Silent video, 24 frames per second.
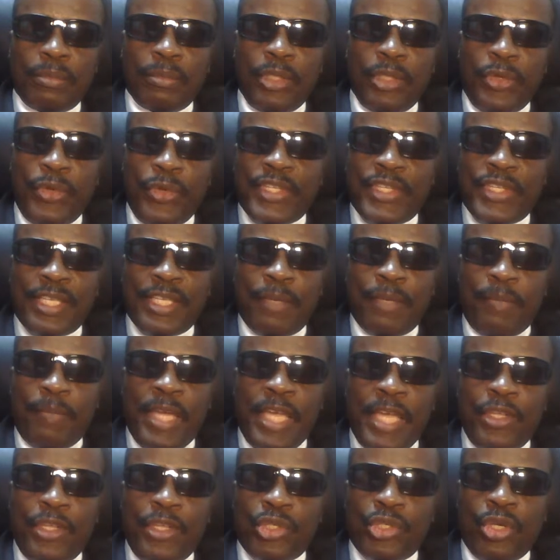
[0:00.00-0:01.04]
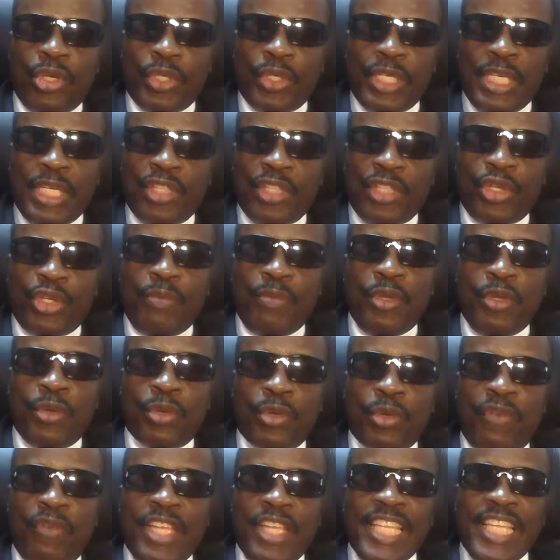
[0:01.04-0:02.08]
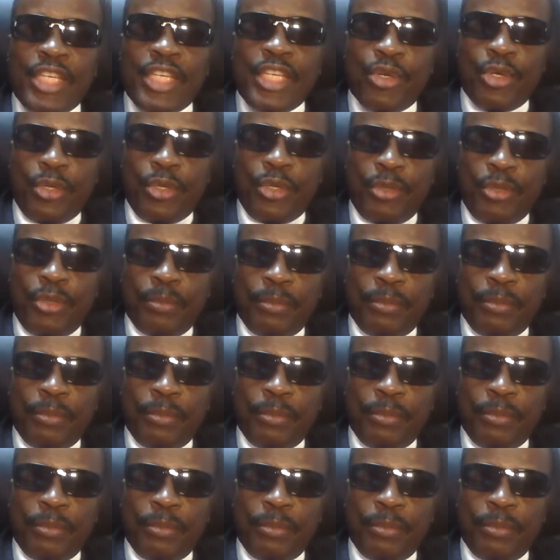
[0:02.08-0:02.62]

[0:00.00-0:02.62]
Resentment is not an attribute of a leader.